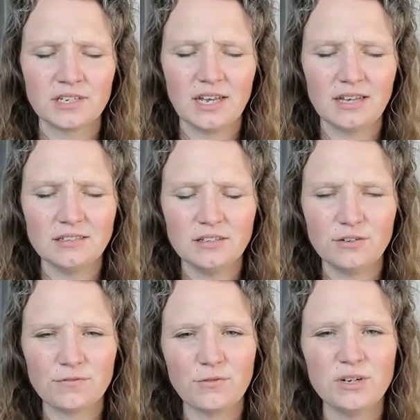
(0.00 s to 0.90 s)
And
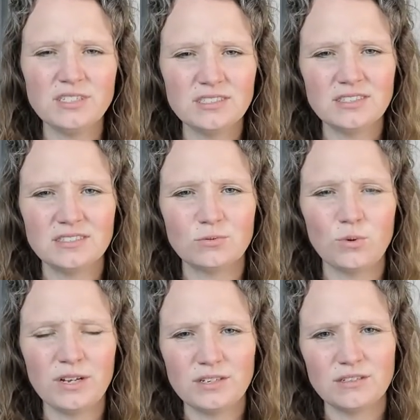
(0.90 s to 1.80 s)
their voice is
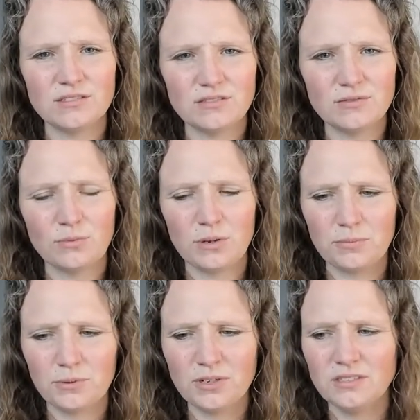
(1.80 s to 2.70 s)
what
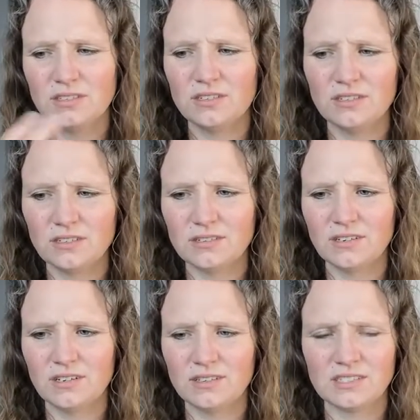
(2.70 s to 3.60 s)
puts the
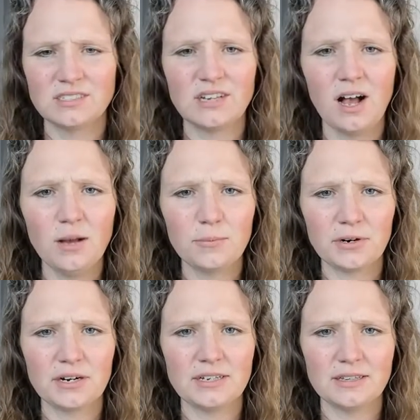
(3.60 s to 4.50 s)

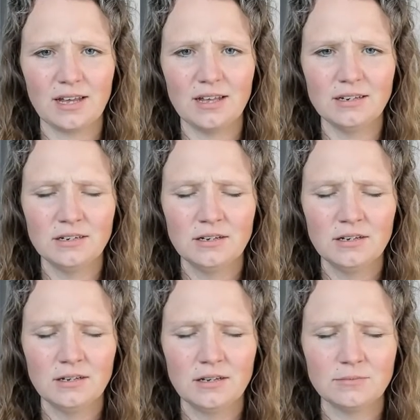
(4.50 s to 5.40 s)
stopper in that.
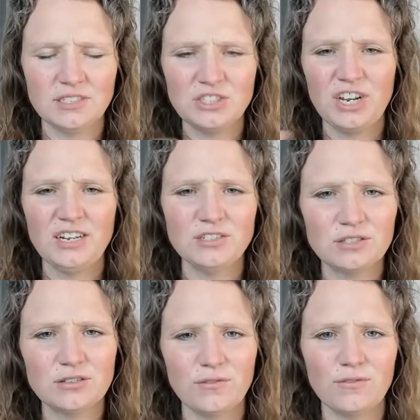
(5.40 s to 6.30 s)
It changes
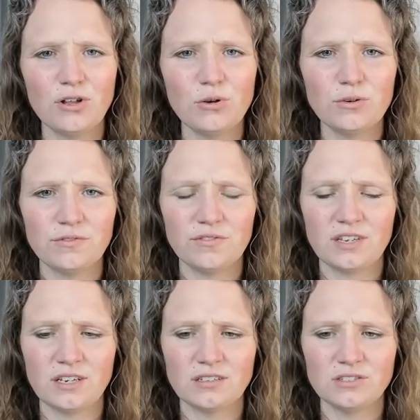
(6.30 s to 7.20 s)
the flow of
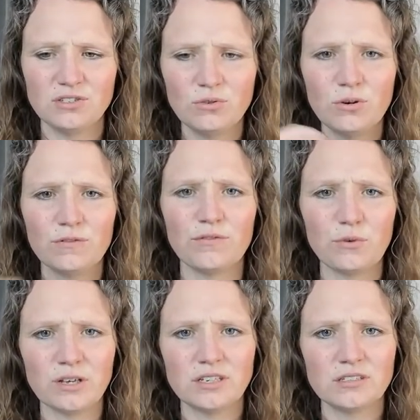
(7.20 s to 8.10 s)
things. Your
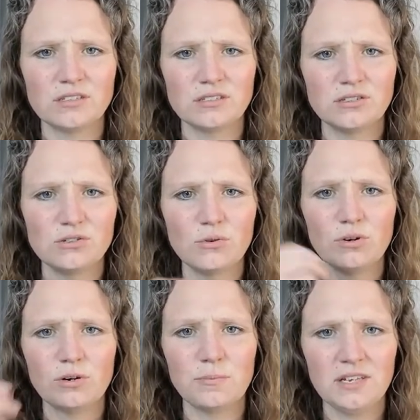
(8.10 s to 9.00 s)
voice, your
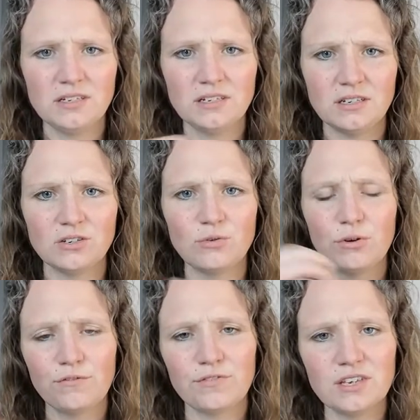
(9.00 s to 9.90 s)
opinion, your
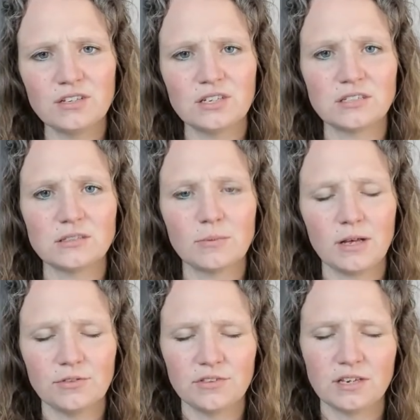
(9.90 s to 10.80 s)
feelings
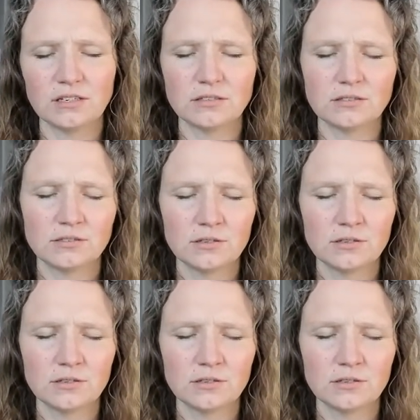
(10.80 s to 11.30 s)
about things.